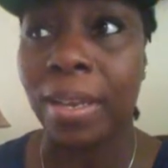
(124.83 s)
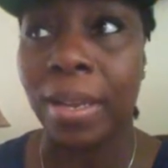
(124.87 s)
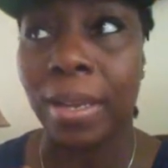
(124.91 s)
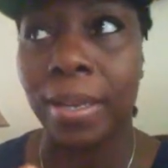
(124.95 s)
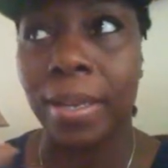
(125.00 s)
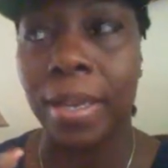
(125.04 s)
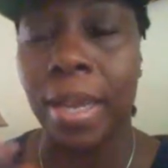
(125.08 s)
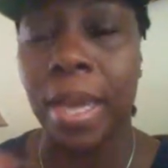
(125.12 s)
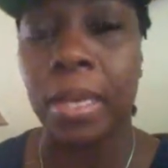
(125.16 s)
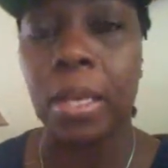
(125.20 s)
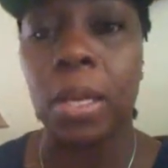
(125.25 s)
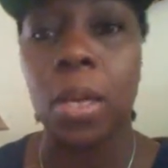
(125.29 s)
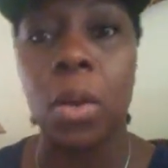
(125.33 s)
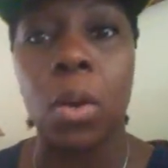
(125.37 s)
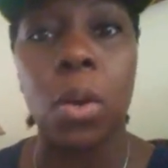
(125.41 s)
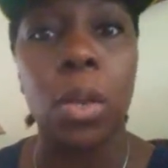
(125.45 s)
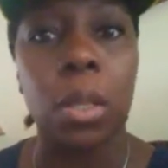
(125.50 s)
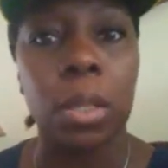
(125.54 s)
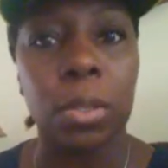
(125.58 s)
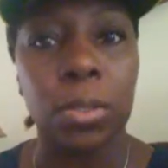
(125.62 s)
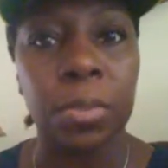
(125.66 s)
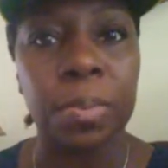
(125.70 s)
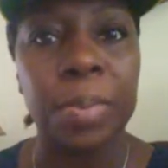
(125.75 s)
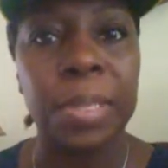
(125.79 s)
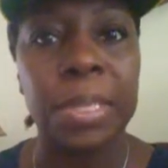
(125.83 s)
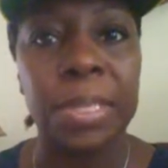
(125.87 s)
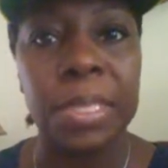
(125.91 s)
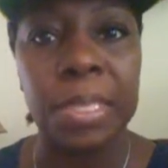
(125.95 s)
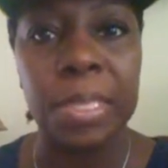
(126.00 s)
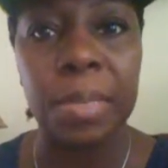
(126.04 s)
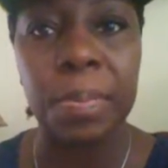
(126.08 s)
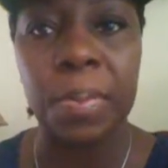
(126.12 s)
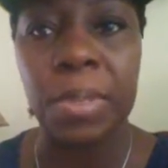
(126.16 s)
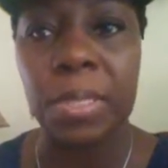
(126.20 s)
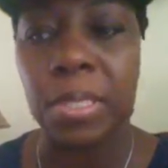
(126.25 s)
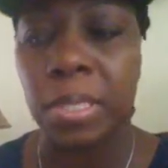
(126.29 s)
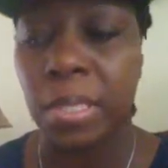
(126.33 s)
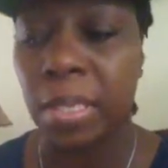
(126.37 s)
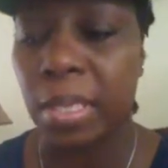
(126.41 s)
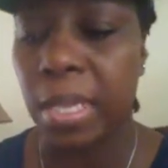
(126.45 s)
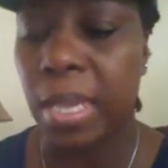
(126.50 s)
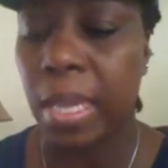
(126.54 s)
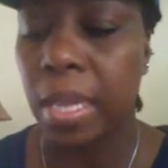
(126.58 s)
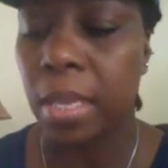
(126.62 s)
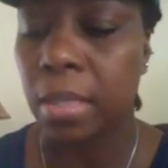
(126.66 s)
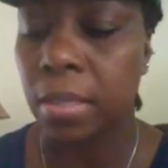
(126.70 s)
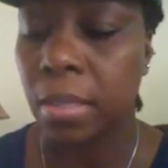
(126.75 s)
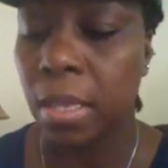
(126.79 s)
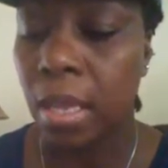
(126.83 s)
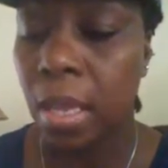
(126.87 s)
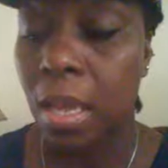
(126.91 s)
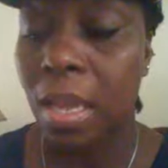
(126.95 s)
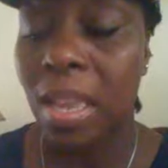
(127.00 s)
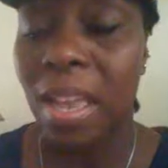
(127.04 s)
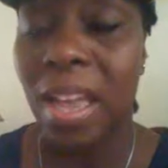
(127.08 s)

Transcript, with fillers: I kind of go a little bit deep into things.